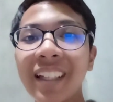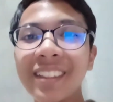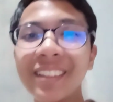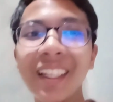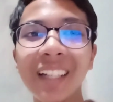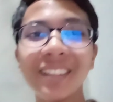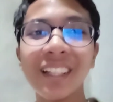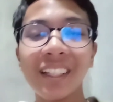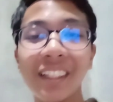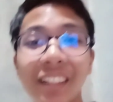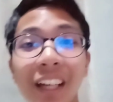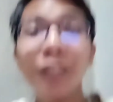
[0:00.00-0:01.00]
Danzel
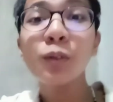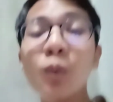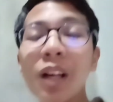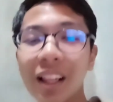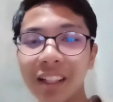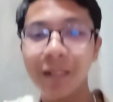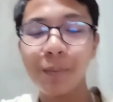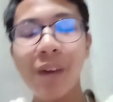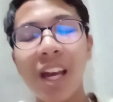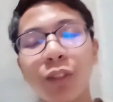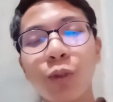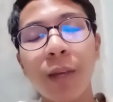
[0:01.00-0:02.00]
here and welcome
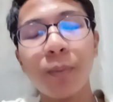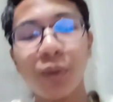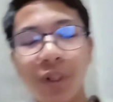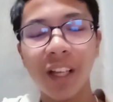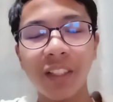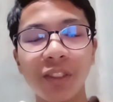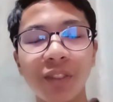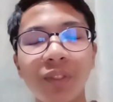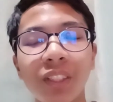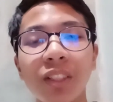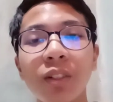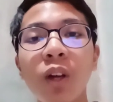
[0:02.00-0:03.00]
back to a brand new
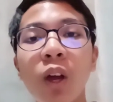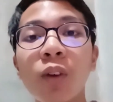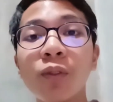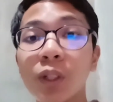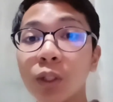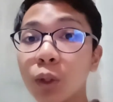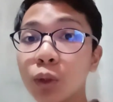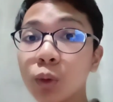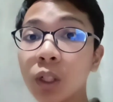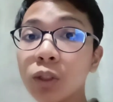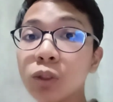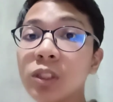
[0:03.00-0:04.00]
video. For those who
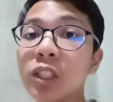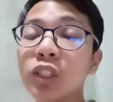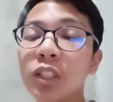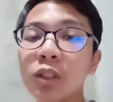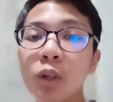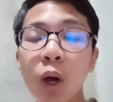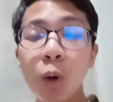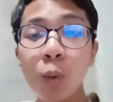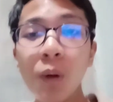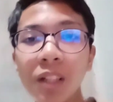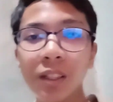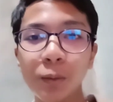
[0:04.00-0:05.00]
are new to the channel,
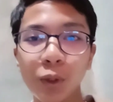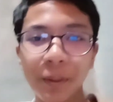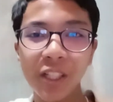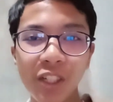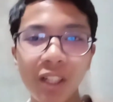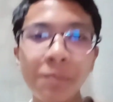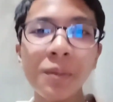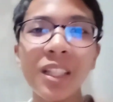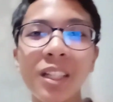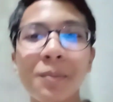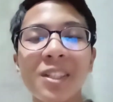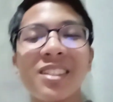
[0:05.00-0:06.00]
welcome to my channel. My
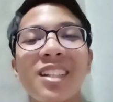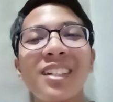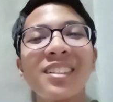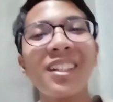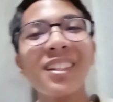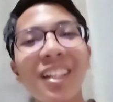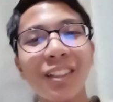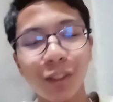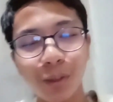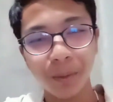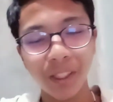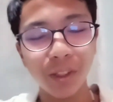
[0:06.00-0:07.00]
name is Danzel, nice to
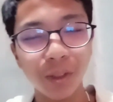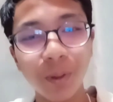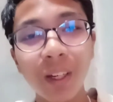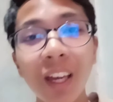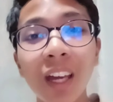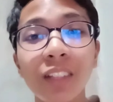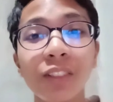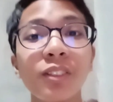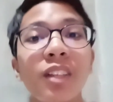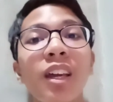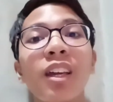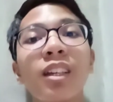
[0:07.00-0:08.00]
meet you. And
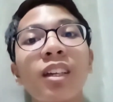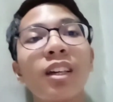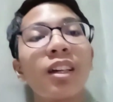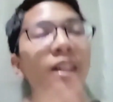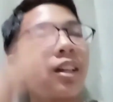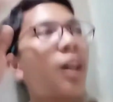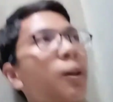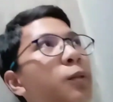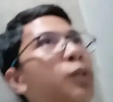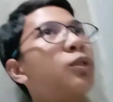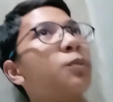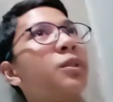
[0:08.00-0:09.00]
today, I'm
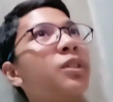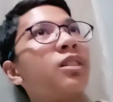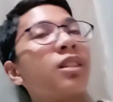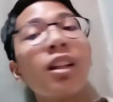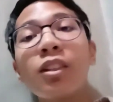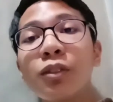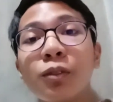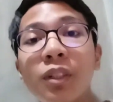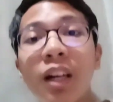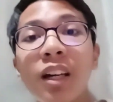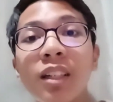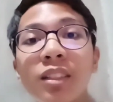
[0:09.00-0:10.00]
going to be telling you
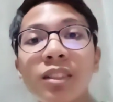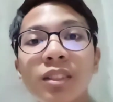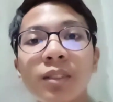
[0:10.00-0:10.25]
guys